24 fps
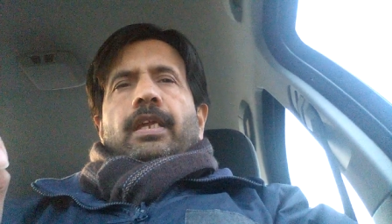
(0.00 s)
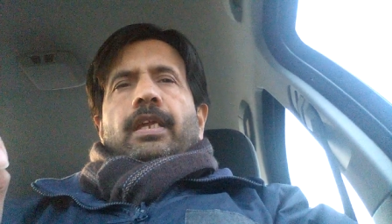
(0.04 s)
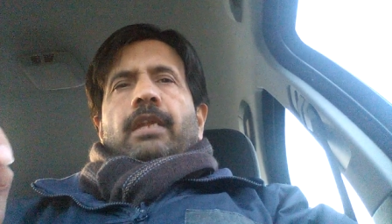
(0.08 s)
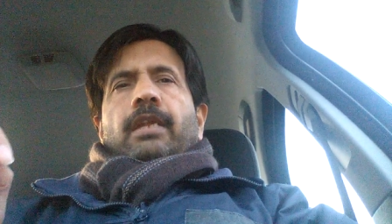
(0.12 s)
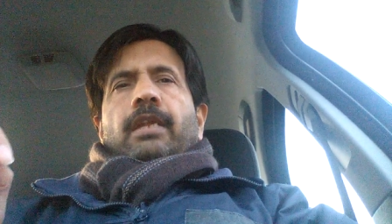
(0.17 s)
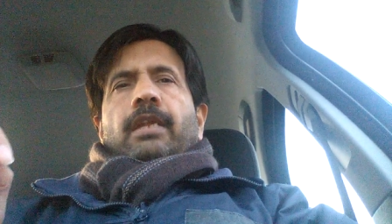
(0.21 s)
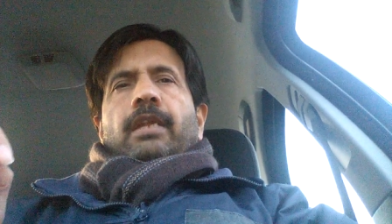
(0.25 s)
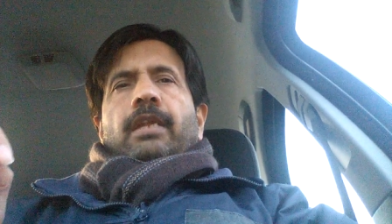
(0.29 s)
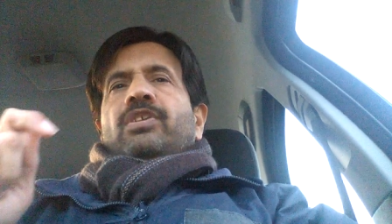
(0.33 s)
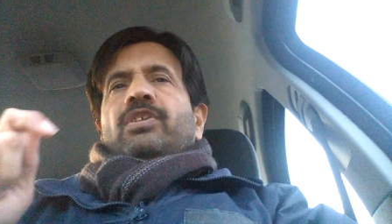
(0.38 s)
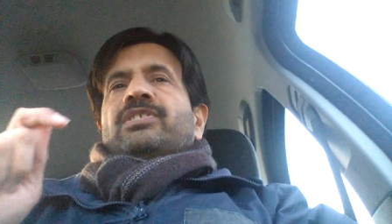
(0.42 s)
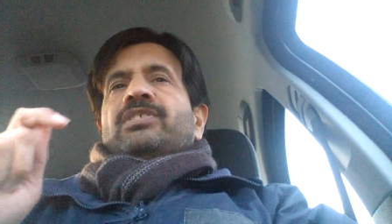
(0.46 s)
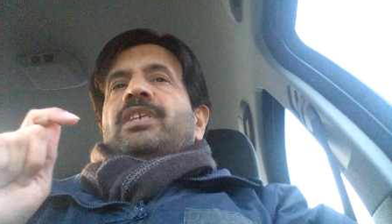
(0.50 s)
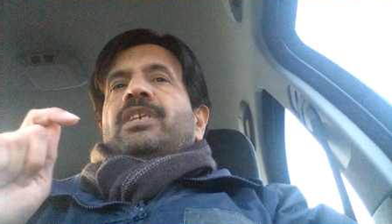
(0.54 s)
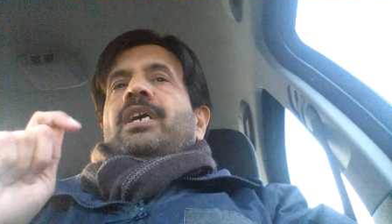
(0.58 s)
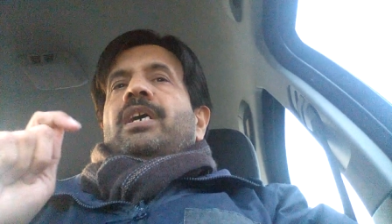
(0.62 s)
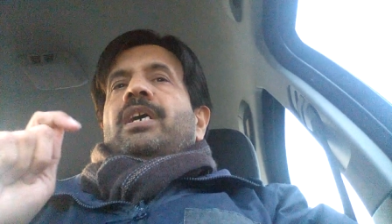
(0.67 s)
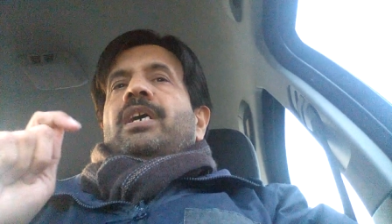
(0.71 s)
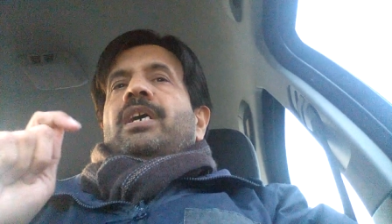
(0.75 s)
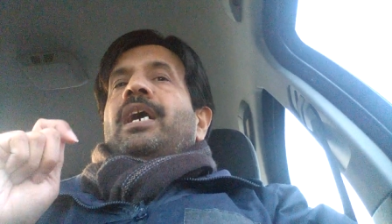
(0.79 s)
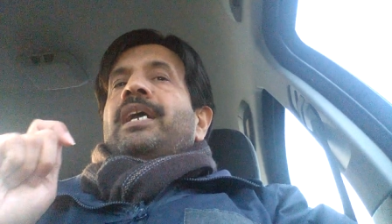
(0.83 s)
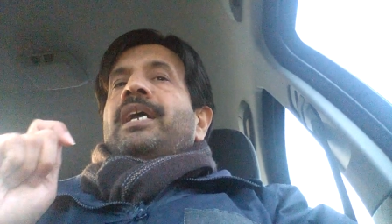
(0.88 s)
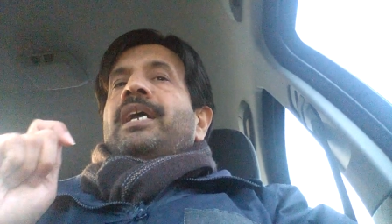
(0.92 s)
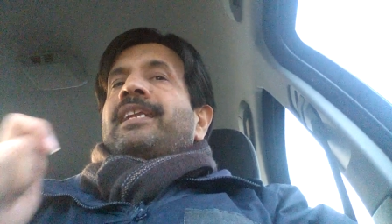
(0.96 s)
Number two is the
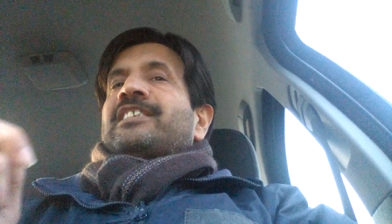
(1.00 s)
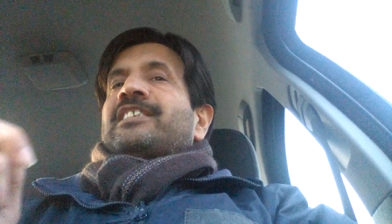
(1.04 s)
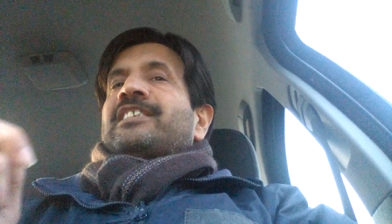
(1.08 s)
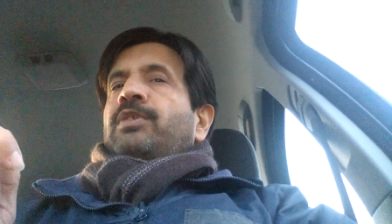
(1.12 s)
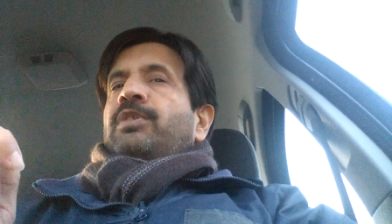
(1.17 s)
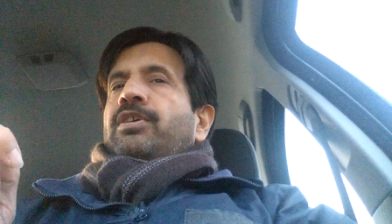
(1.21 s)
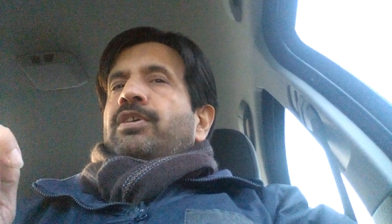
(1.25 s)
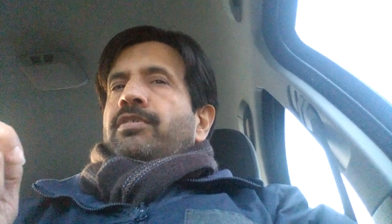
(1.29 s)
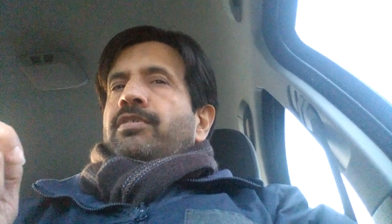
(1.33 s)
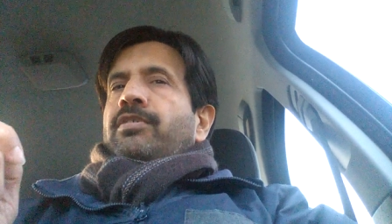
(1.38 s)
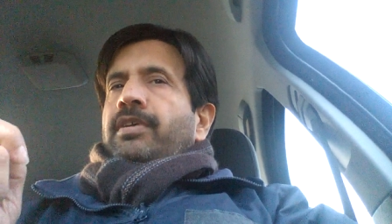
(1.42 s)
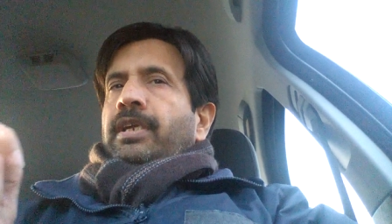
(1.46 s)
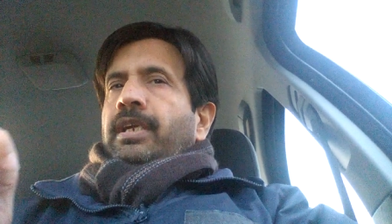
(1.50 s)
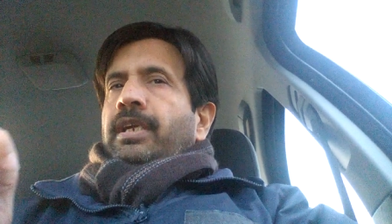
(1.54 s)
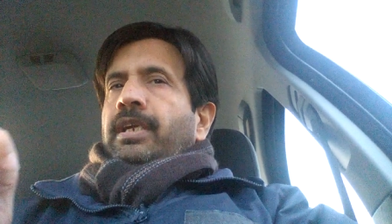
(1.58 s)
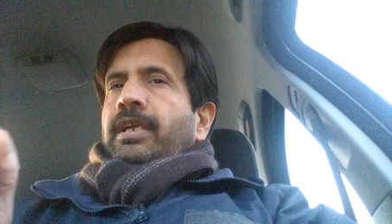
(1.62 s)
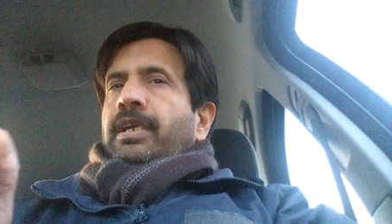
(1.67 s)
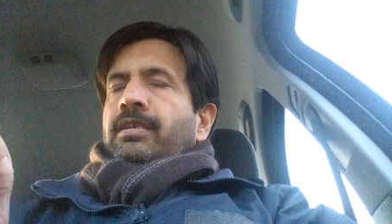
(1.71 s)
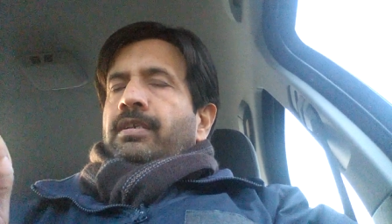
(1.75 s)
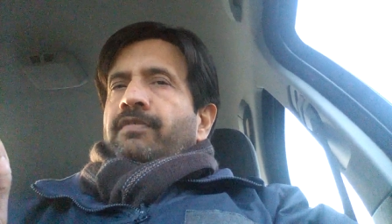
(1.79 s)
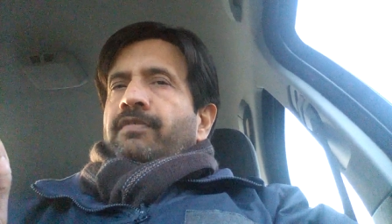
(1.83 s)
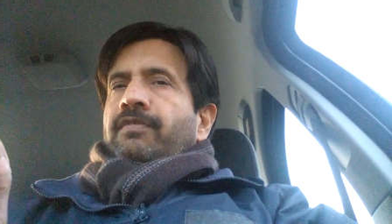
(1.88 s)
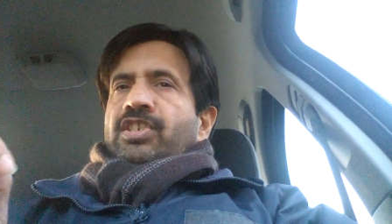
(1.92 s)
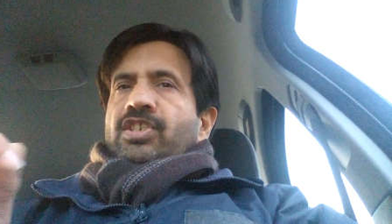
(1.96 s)
high respiratory
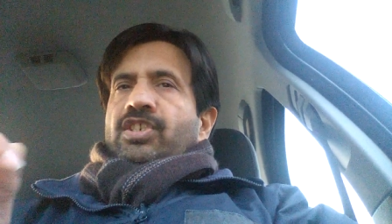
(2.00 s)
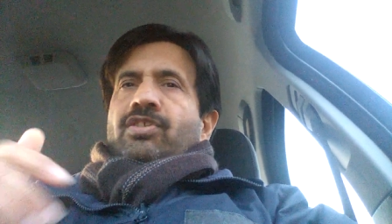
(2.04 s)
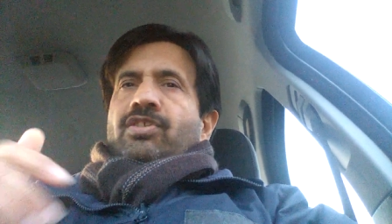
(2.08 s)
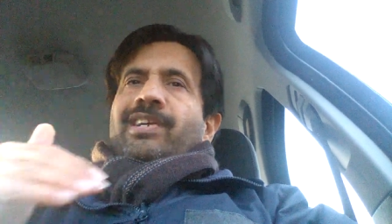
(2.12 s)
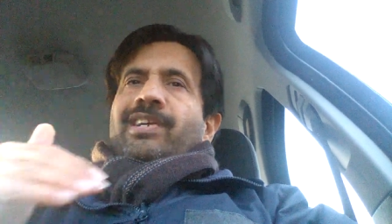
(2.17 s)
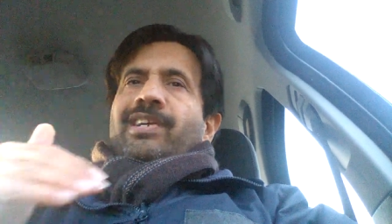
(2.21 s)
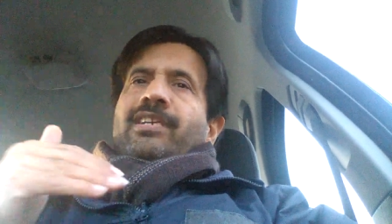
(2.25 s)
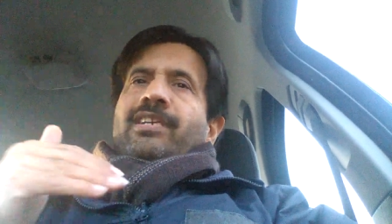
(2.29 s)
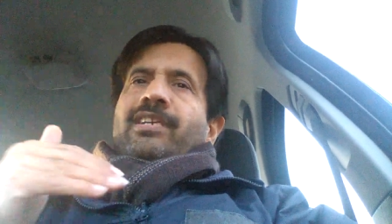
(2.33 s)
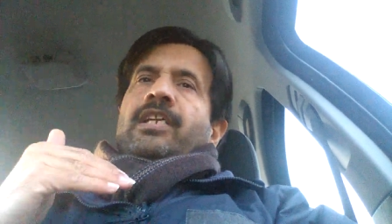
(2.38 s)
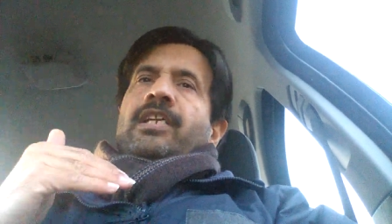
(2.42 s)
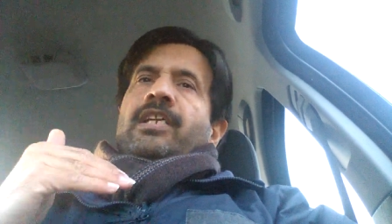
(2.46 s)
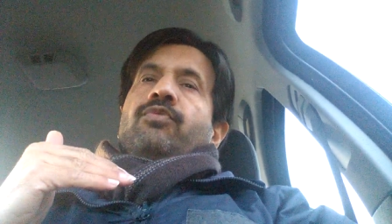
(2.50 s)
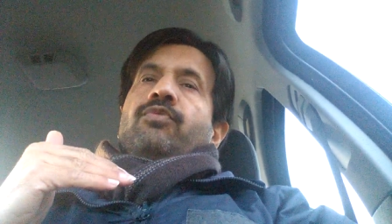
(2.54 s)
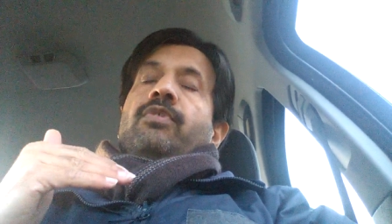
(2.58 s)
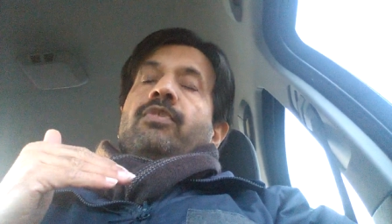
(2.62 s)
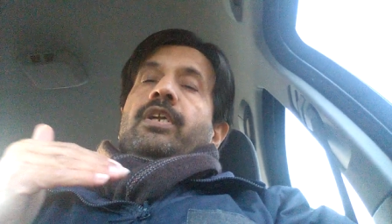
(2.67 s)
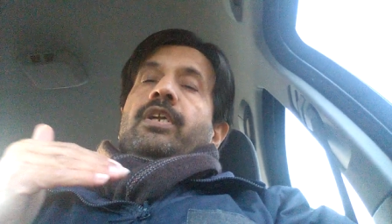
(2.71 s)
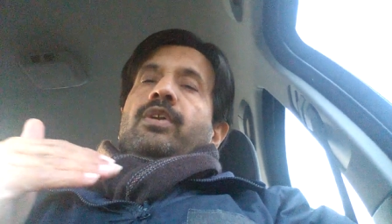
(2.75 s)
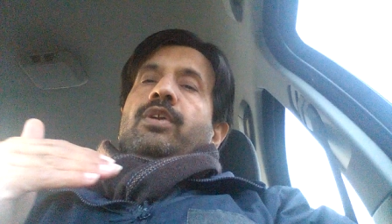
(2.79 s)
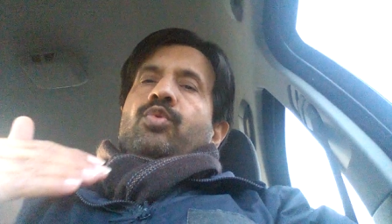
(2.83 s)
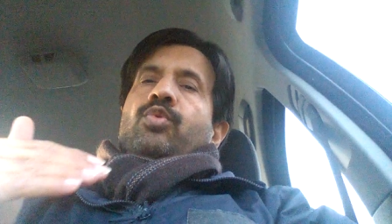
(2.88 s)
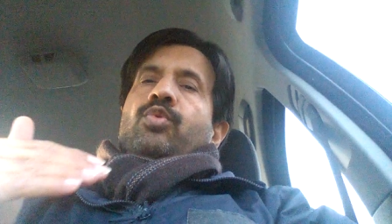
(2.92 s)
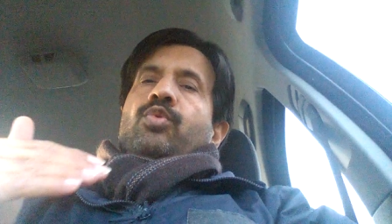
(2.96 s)
rate, which is greater than
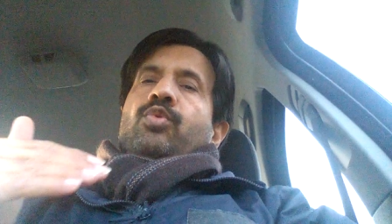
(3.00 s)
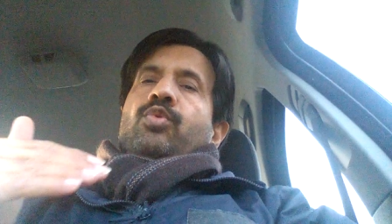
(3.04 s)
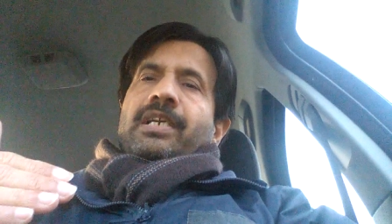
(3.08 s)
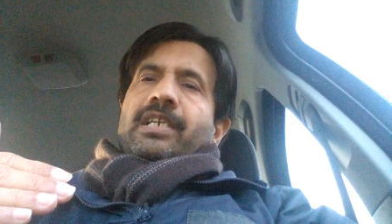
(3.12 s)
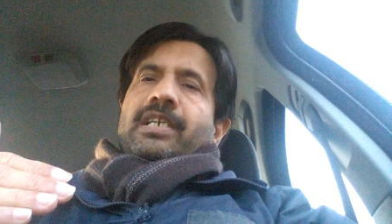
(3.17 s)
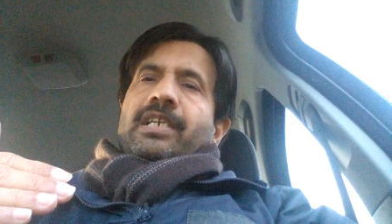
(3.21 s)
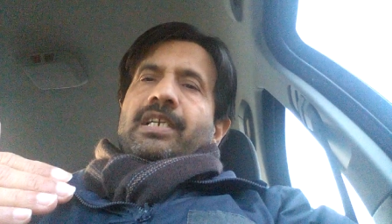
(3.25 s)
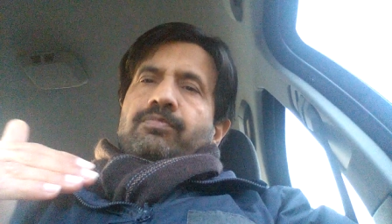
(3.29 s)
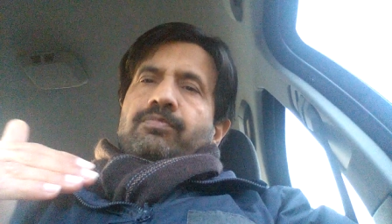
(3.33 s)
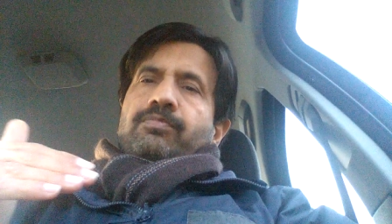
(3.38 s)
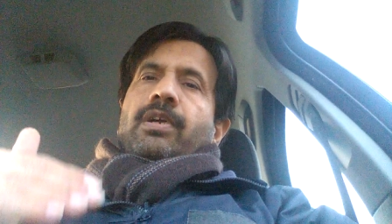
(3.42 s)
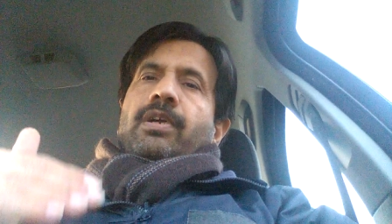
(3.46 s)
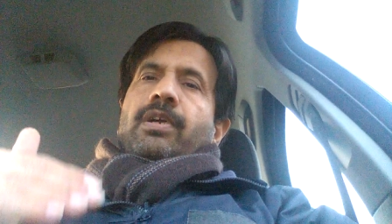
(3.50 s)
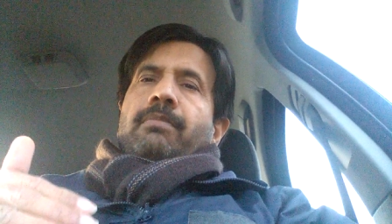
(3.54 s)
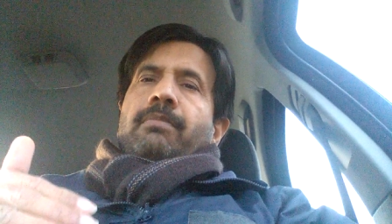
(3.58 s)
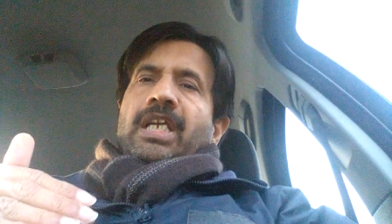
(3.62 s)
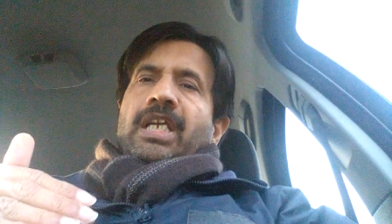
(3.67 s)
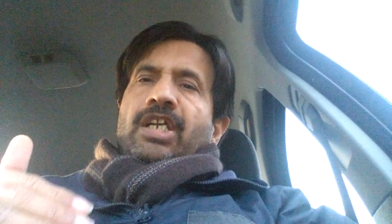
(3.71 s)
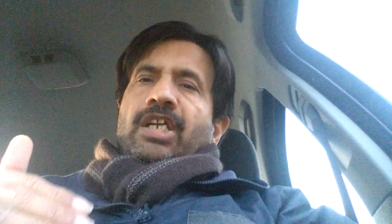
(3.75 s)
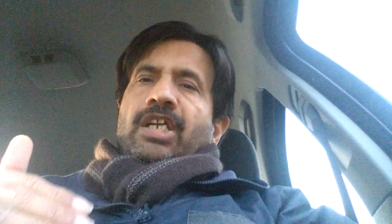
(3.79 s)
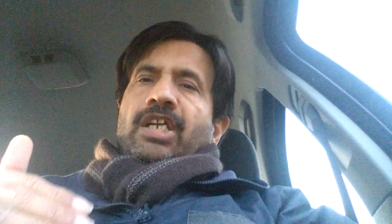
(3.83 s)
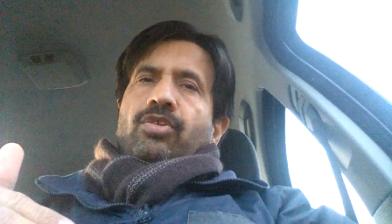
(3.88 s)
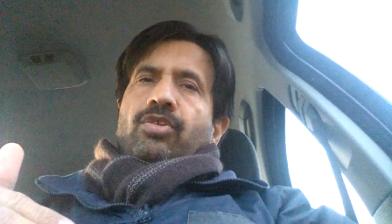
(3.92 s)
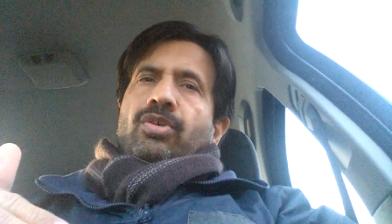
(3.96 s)
22 beats per
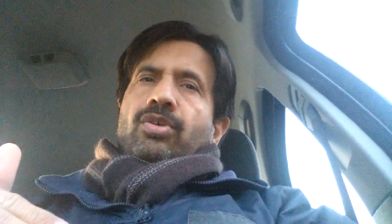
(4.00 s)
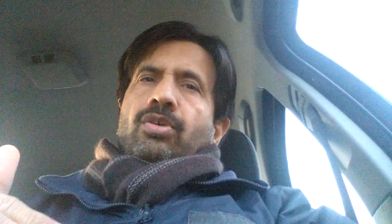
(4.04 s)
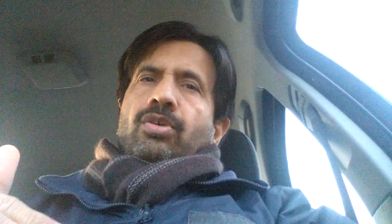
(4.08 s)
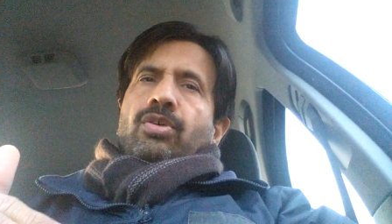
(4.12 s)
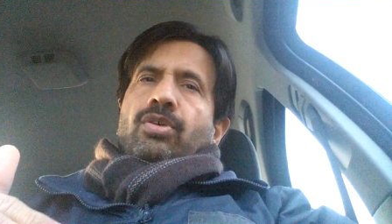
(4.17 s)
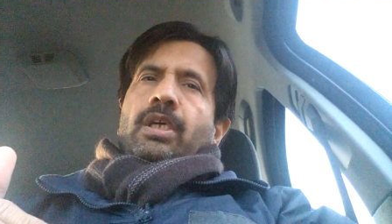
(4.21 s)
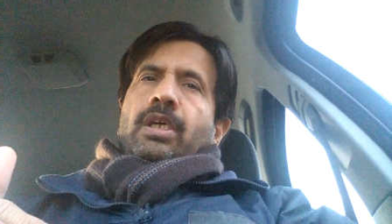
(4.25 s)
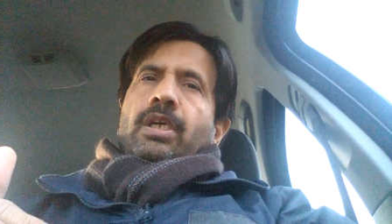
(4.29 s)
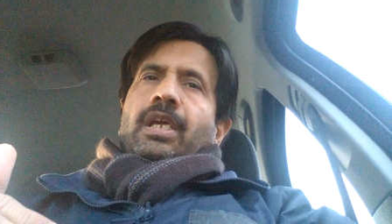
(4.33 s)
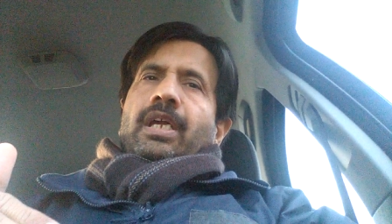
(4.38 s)
minute, you know.